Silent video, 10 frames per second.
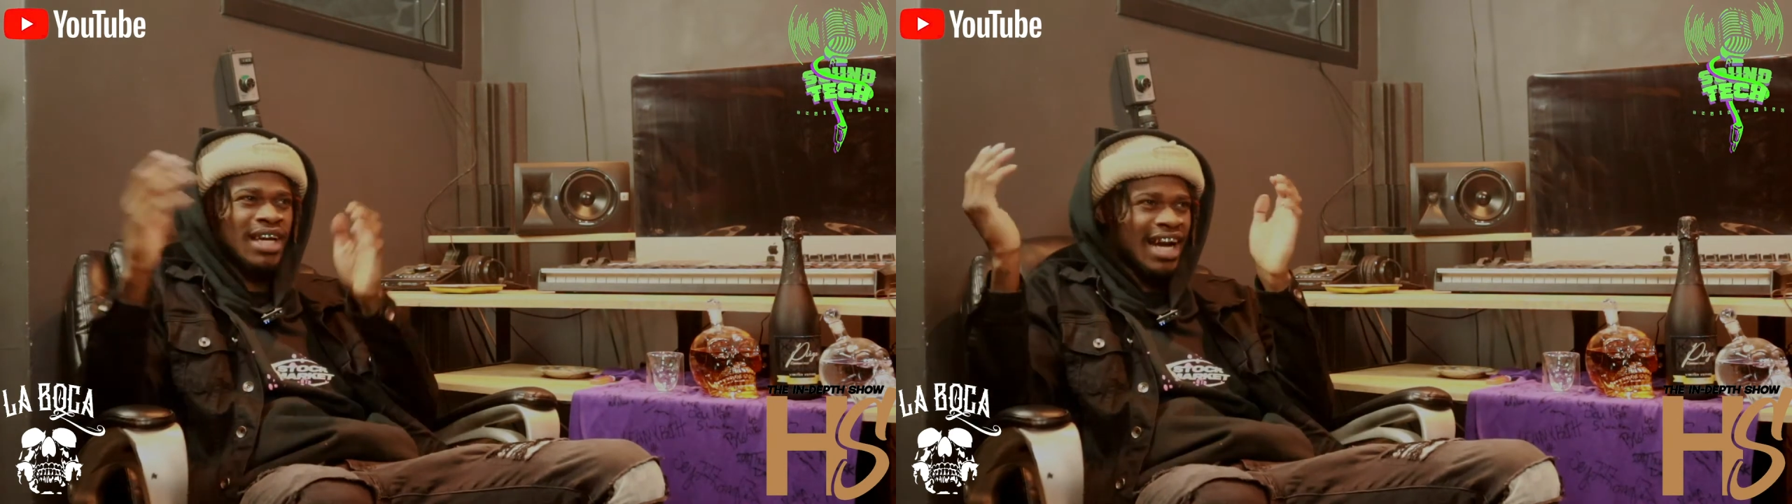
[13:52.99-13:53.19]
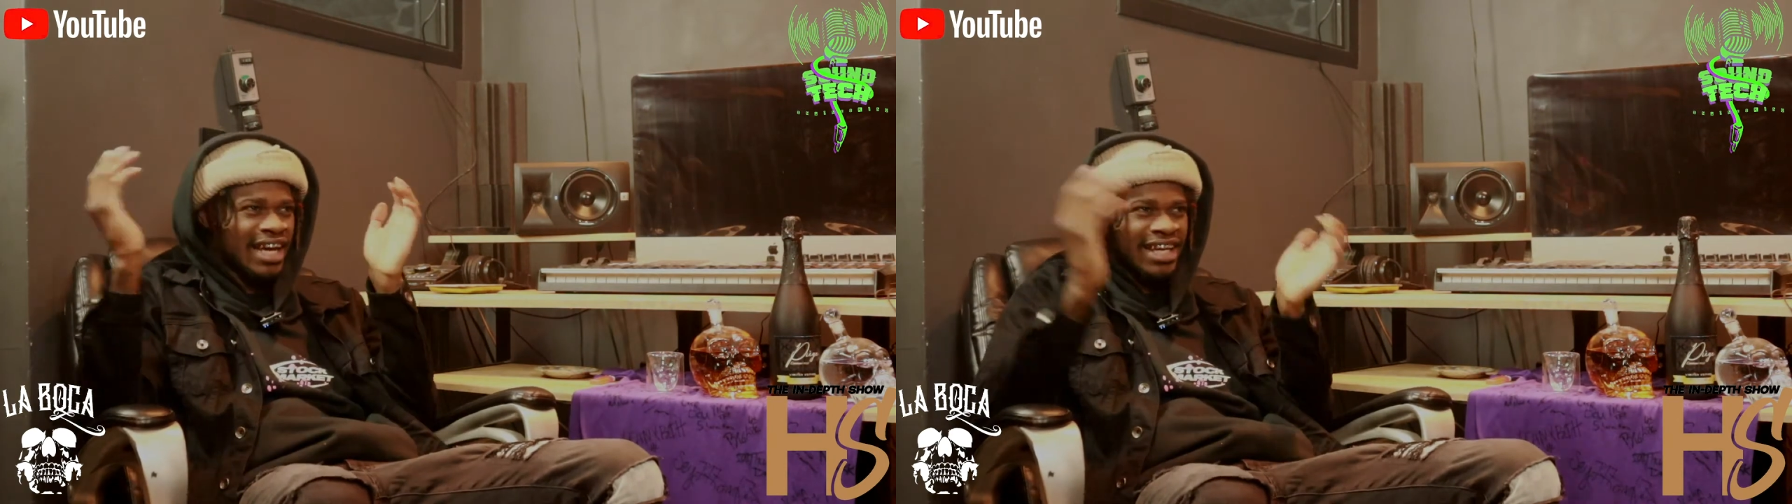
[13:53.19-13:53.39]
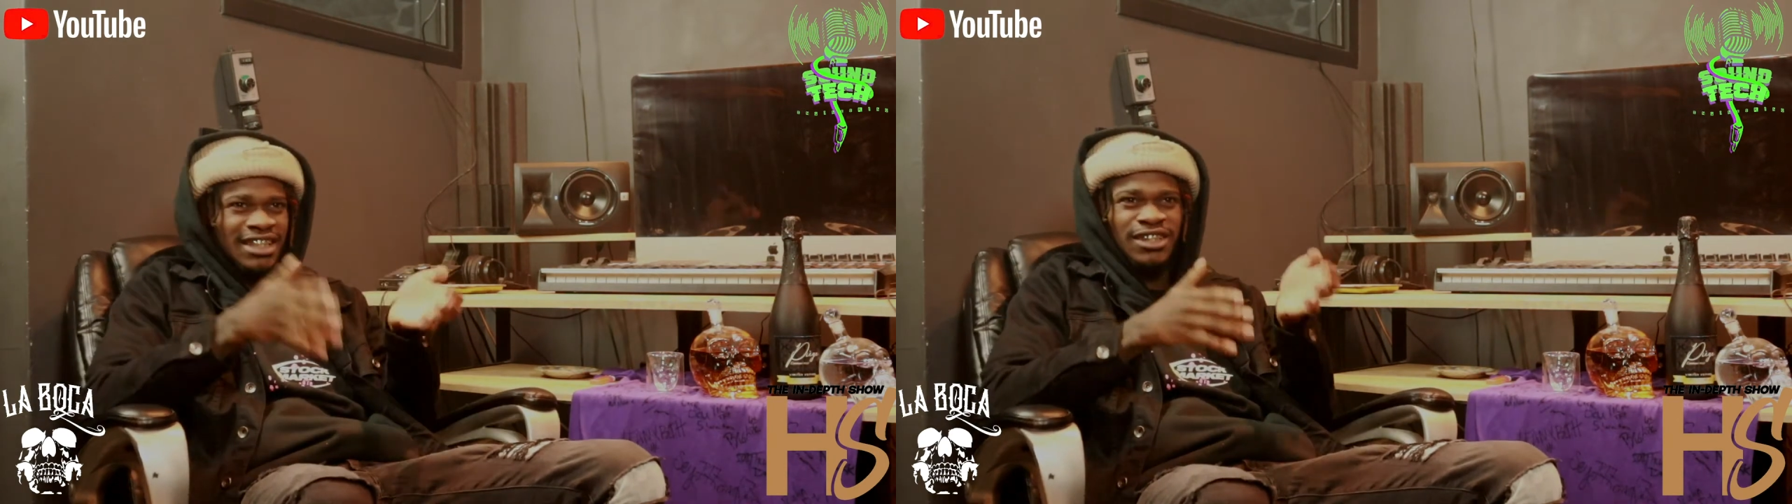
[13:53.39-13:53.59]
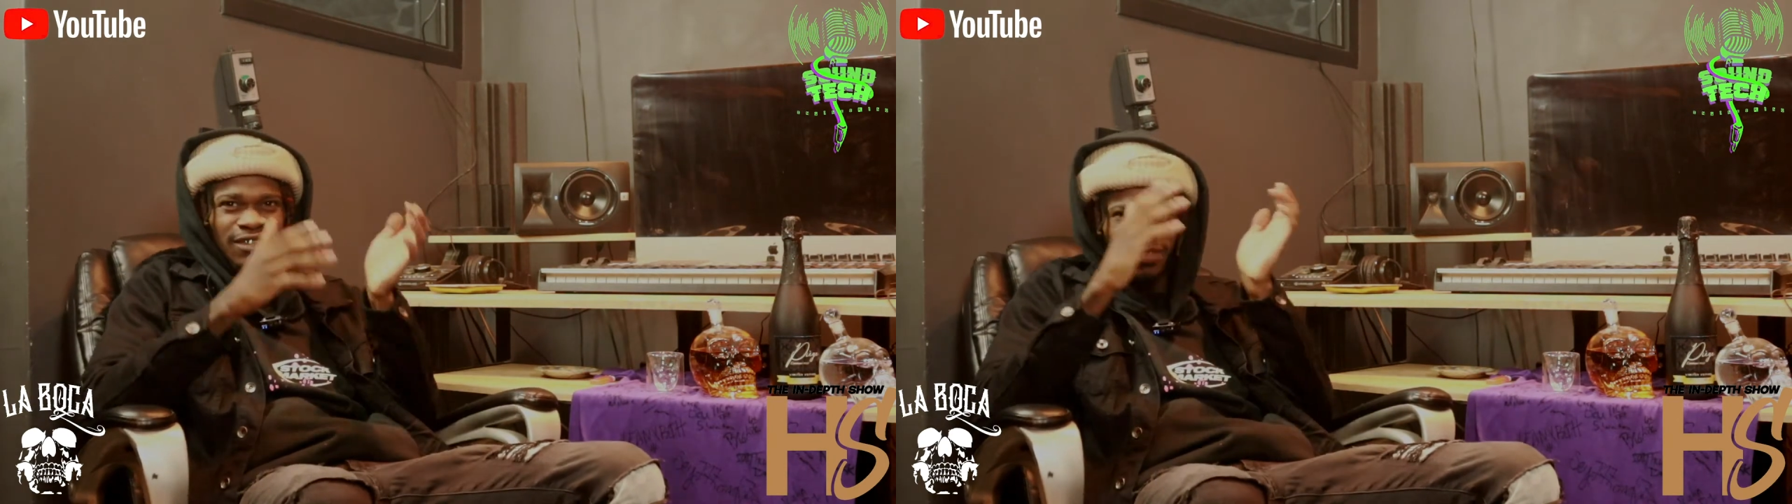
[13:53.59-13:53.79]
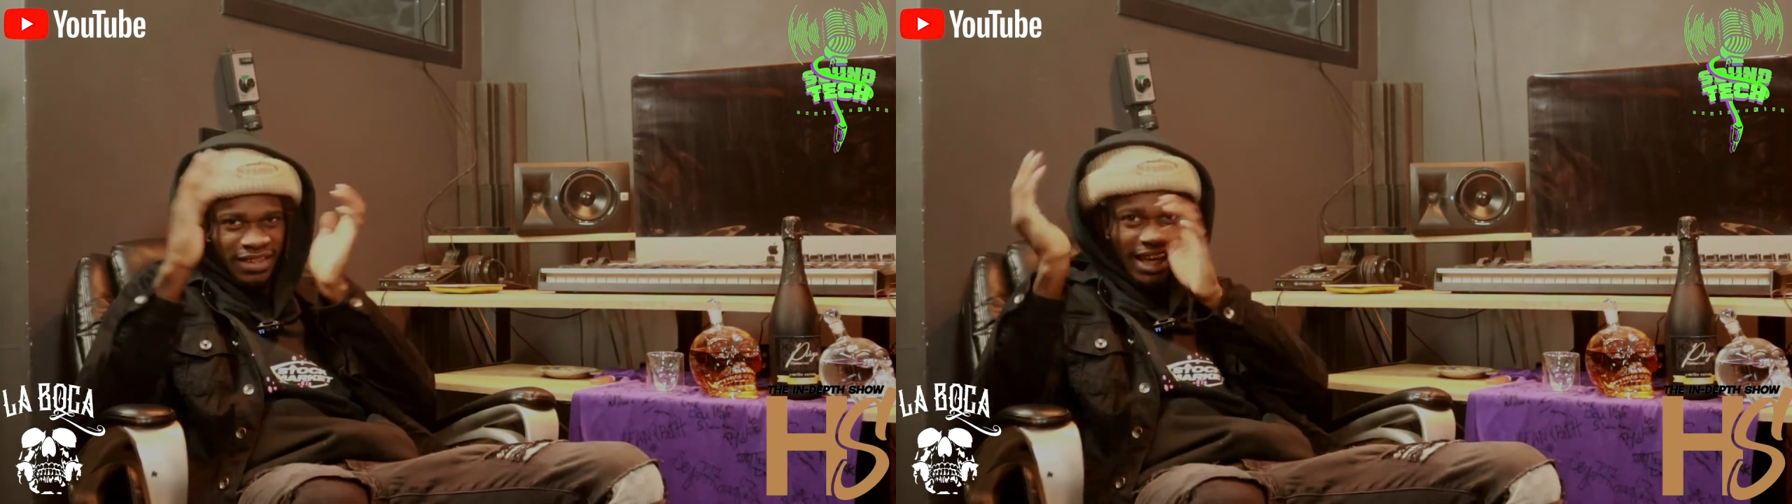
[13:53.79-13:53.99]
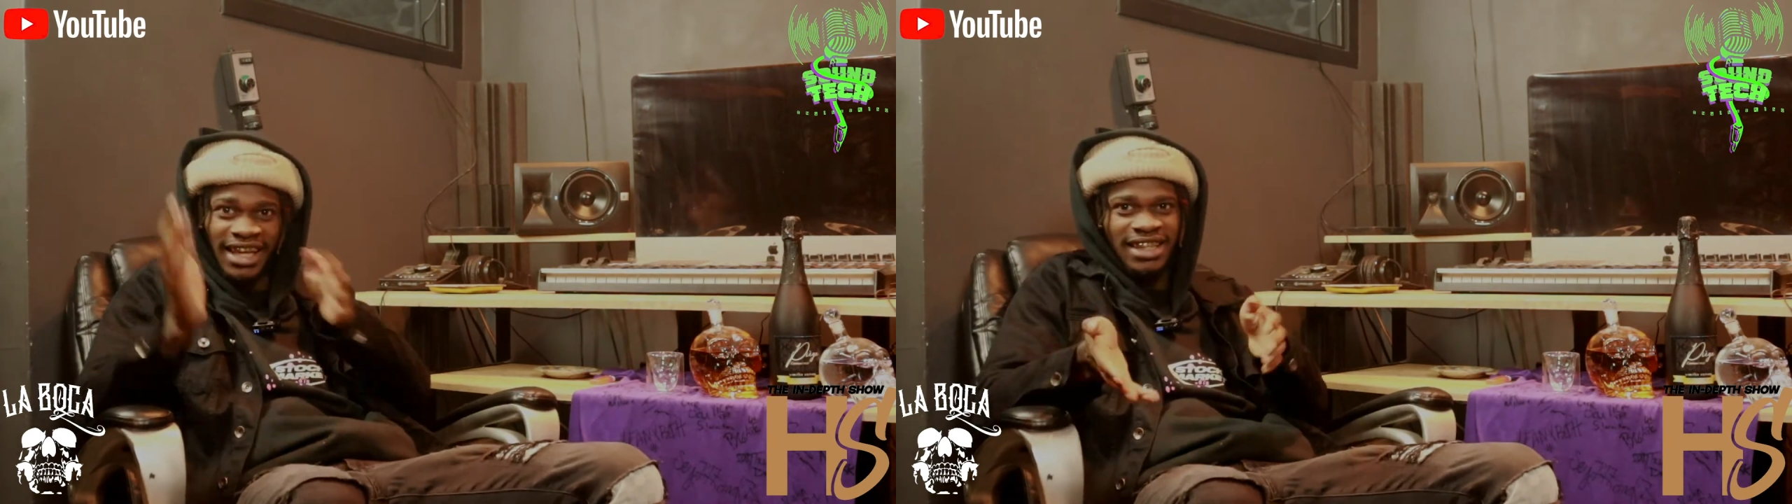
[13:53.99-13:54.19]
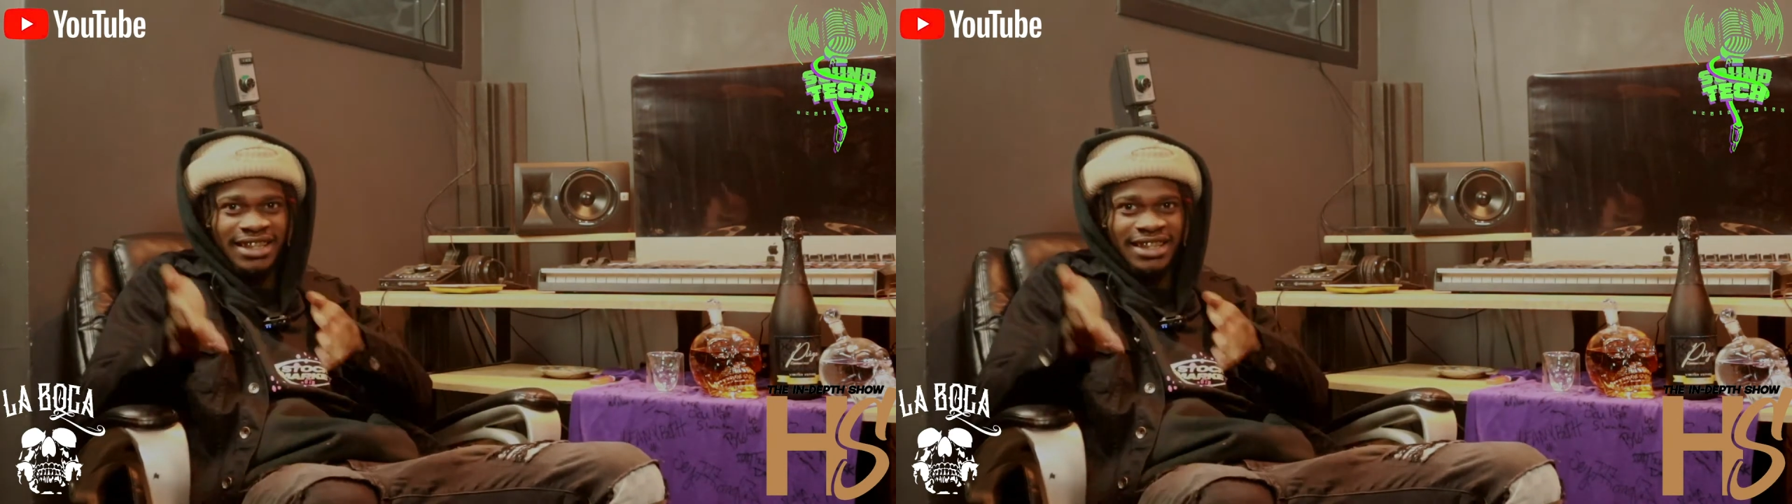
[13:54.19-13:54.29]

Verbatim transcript: He got hits, and